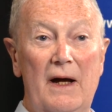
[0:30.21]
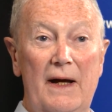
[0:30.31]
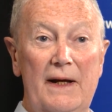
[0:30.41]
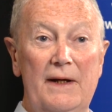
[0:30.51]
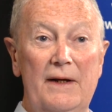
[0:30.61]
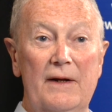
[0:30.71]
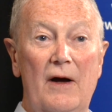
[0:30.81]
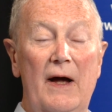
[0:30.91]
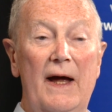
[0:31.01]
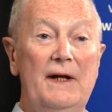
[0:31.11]
and
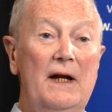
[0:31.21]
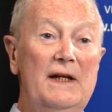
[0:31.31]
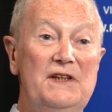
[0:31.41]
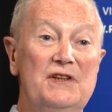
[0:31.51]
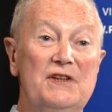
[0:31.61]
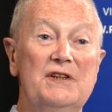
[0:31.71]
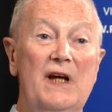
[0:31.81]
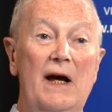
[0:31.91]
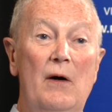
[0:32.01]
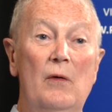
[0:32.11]
I had a Gleason
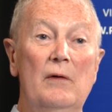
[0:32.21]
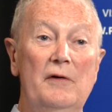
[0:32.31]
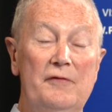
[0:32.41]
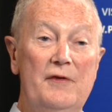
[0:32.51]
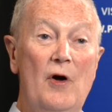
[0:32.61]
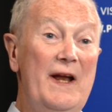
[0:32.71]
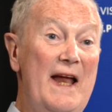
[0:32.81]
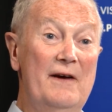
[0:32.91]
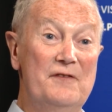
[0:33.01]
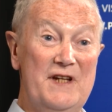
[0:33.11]
scale of 9
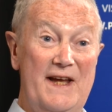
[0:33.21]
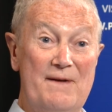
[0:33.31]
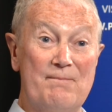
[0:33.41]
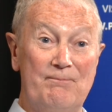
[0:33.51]
out of 10.